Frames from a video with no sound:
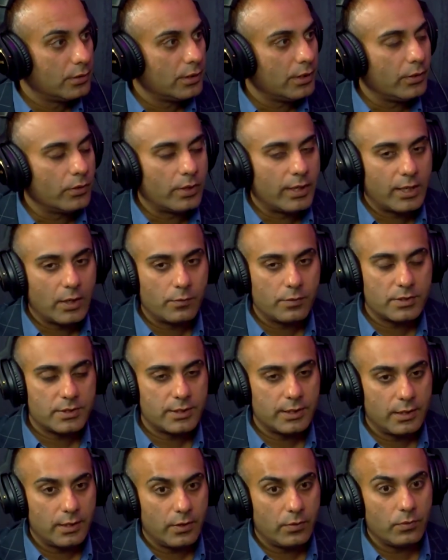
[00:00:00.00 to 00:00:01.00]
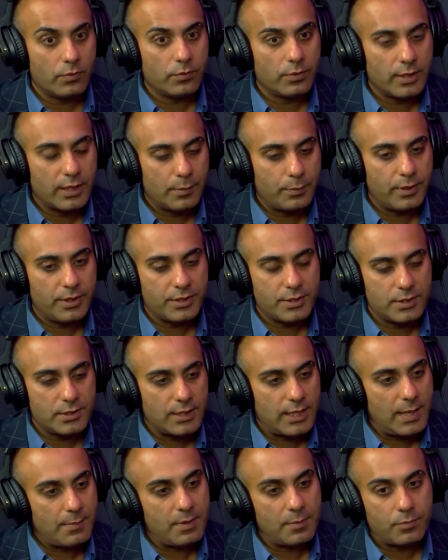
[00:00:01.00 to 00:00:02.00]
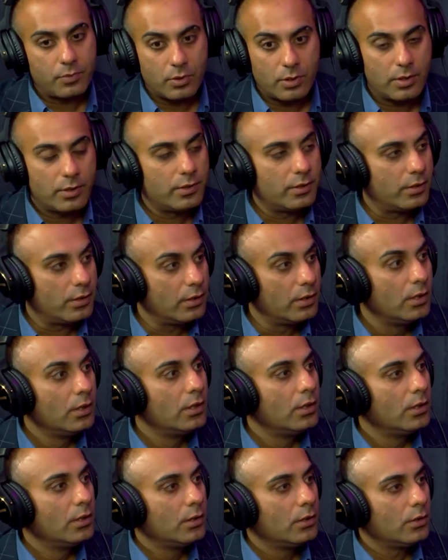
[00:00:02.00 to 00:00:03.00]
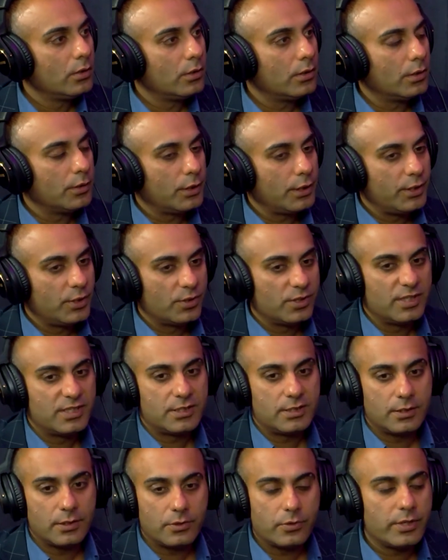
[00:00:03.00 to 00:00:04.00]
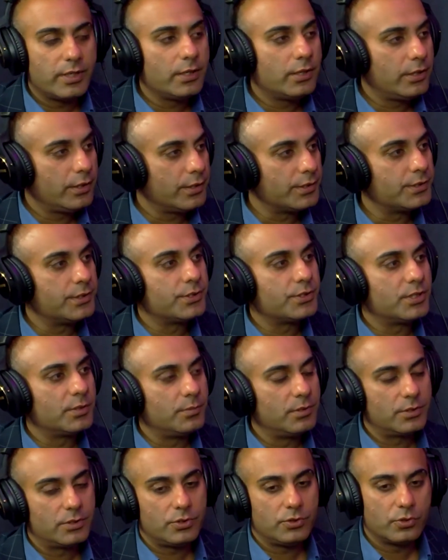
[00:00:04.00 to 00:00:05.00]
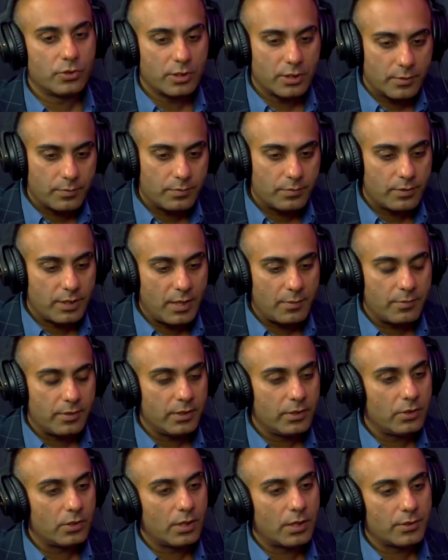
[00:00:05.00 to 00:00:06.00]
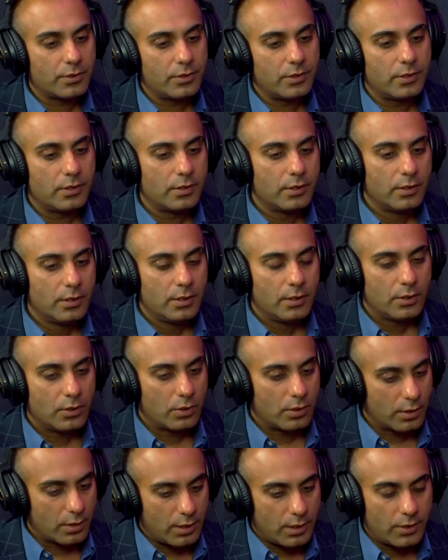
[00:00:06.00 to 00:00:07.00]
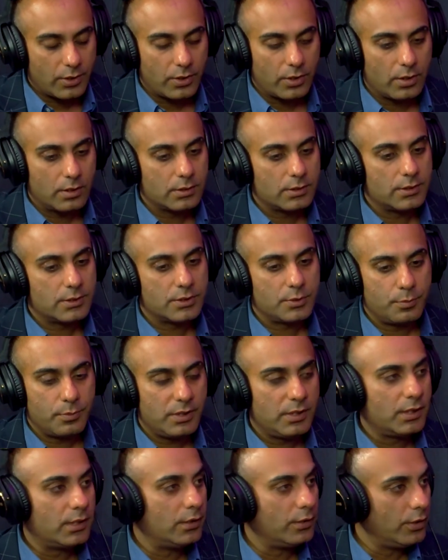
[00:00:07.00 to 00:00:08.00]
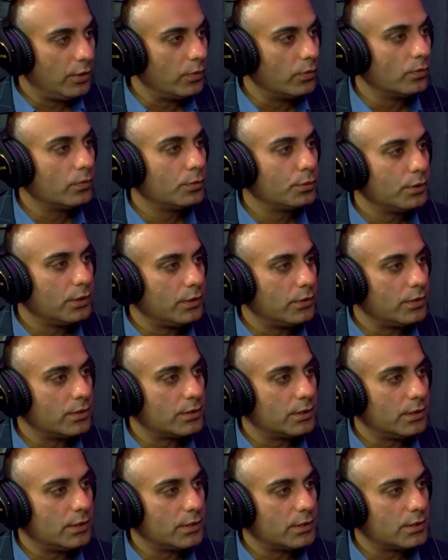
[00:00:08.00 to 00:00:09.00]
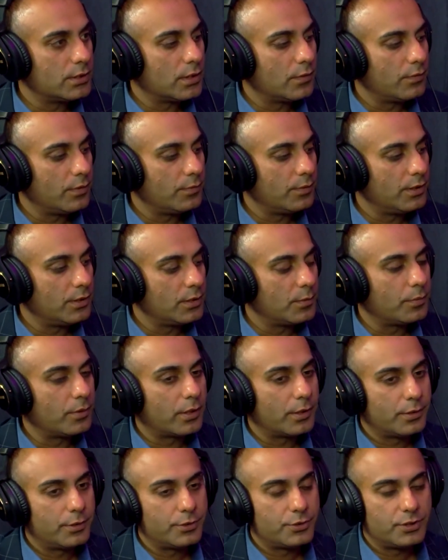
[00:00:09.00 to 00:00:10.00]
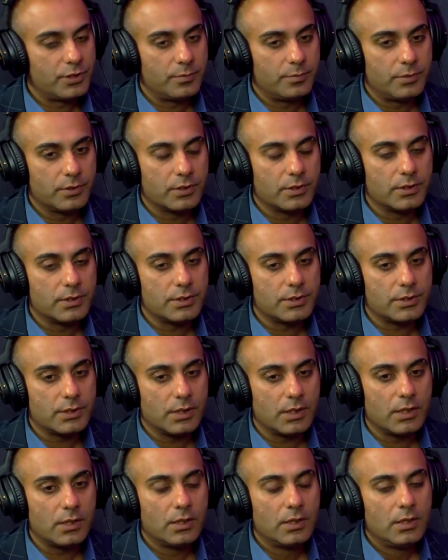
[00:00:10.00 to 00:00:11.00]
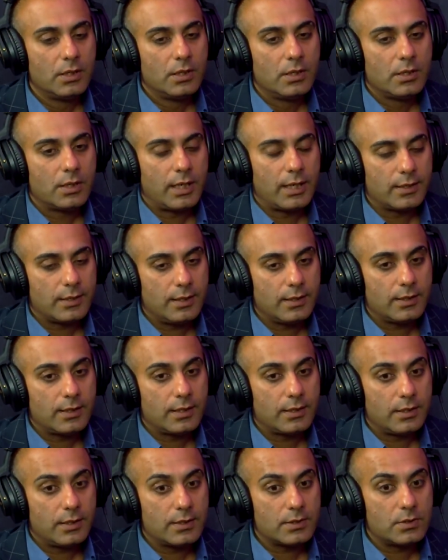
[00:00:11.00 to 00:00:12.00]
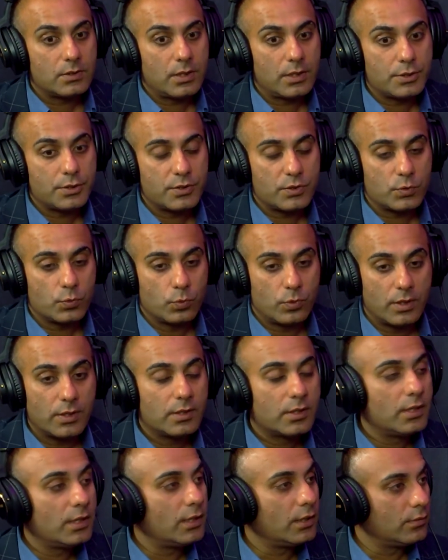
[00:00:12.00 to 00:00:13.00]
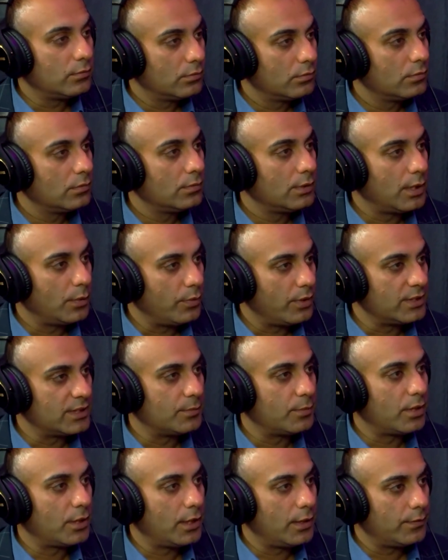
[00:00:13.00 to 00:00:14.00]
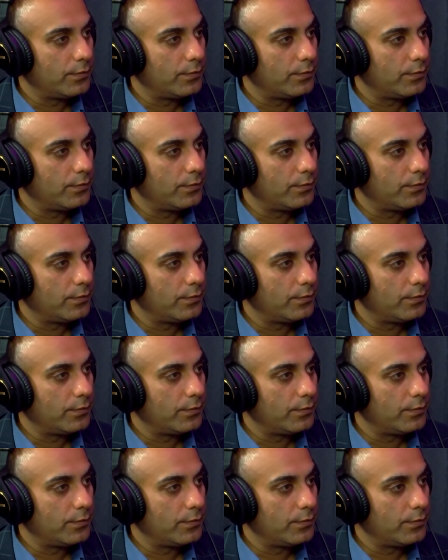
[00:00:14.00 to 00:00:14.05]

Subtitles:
I always tell patients, I'm a partner. This is a 3-tier system. It's your primary doctor or cardiologist, me and you. It's a partnership, because I think that there's not just one thing that brings about AFib.